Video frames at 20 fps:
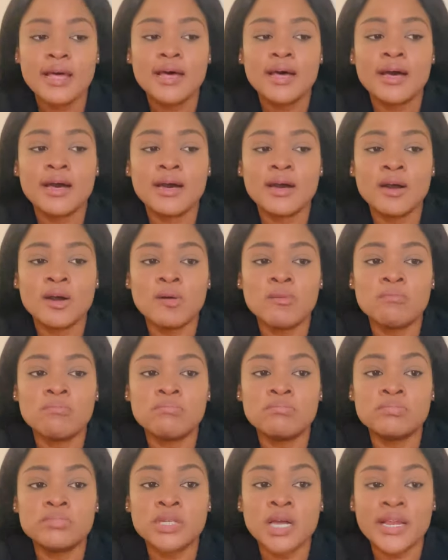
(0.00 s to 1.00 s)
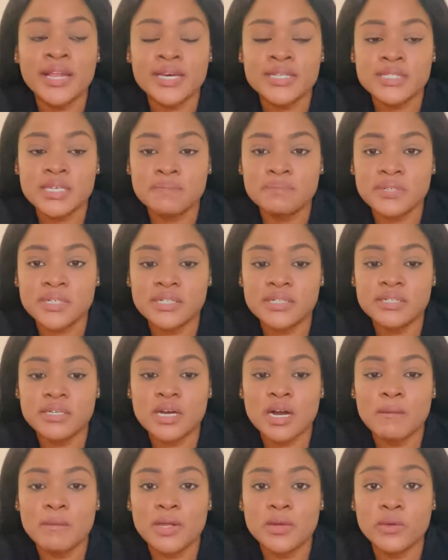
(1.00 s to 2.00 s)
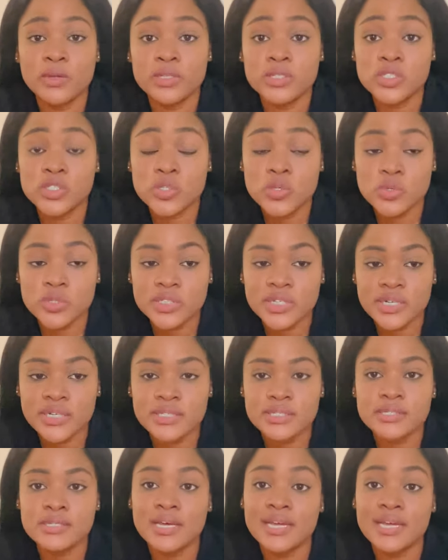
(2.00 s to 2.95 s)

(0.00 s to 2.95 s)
um, not accepting Commonwealth soldiers.